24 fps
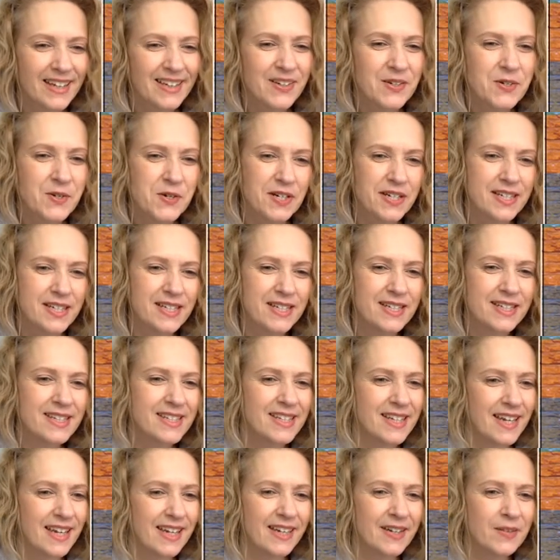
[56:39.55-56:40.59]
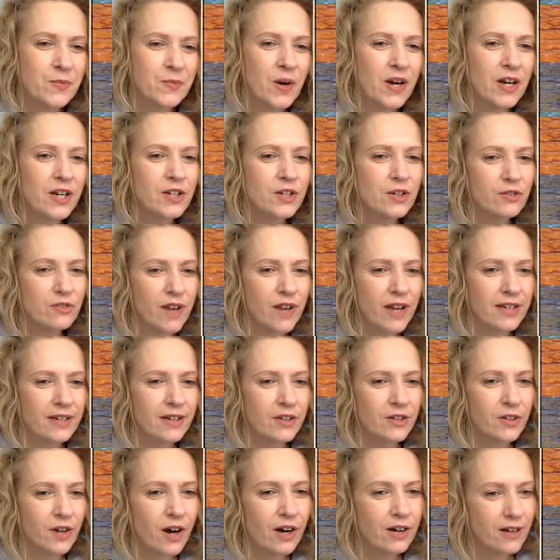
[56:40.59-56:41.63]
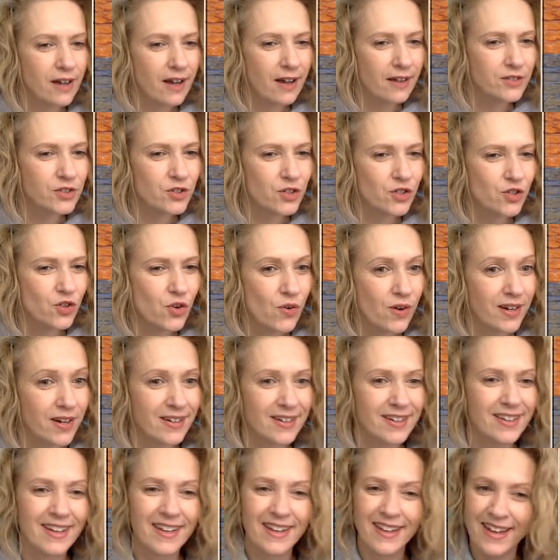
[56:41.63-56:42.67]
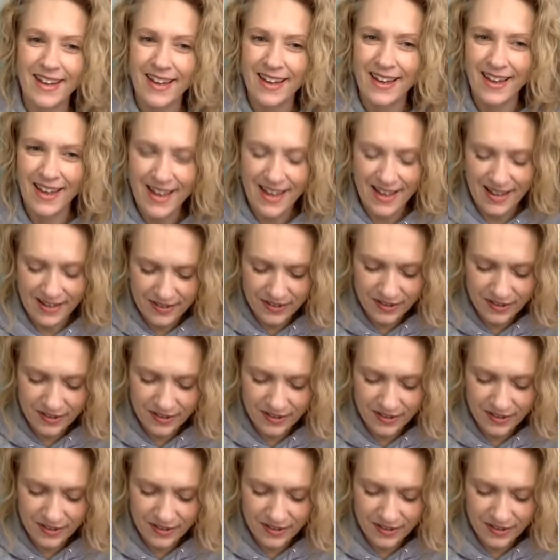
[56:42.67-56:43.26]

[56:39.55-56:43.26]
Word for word: Courtney saying, where do you find other art hives to join? Aha.